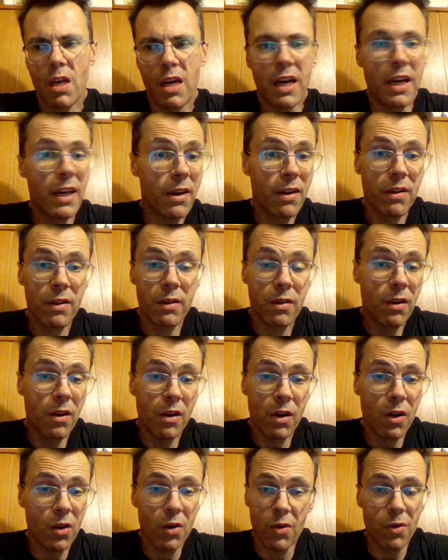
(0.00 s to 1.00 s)
I don't
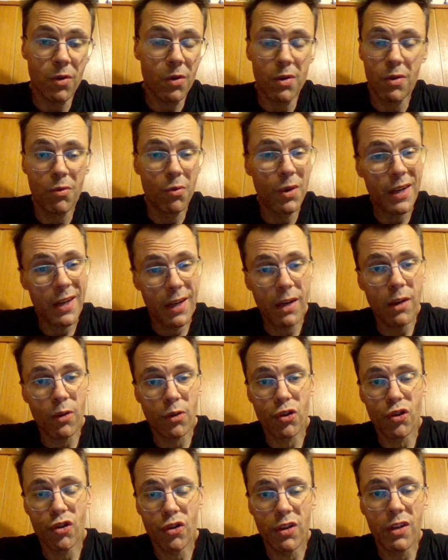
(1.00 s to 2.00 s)
know what
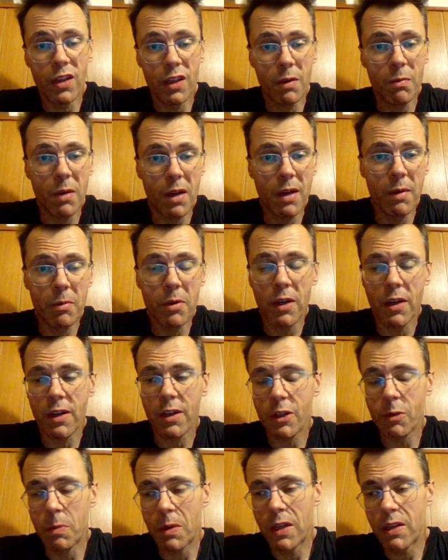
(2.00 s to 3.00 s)
else she did, but I'm going to
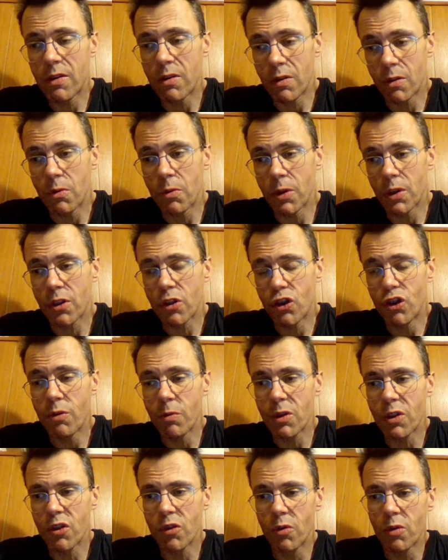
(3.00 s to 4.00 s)
explain to you what she
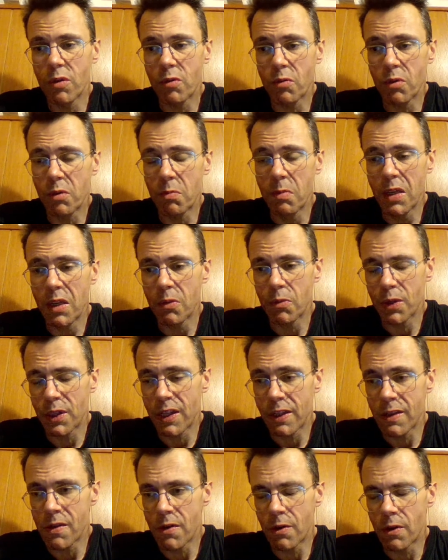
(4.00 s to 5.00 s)
was doing with me with
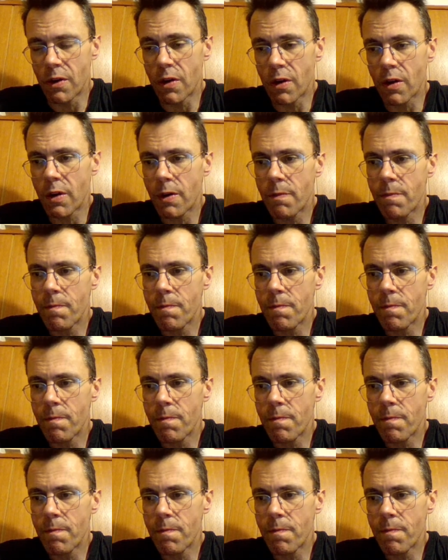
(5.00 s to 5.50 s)
that dog.